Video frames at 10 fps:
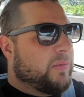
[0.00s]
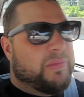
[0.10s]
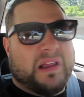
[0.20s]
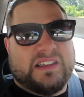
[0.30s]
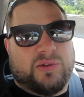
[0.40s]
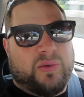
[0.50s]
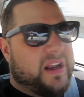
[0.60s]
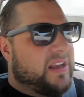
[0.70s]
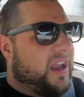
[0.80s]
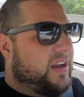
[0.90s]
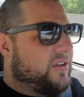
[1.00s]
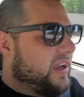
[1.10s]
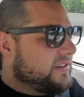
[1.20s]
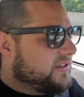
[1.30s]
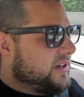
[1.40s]
replaced the radiator
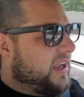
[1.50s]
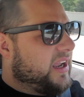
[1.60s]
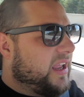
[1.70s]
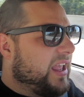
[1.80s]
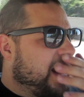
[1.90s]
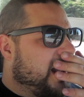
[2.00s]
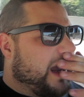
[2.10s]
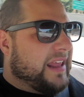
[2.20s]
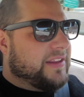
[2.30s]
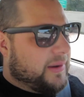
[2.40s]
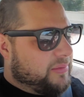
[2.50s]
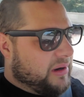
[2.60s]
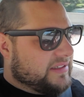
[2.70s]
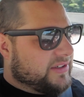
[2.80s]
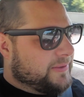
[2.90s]
yesterday and the
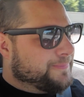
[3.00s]
compressor.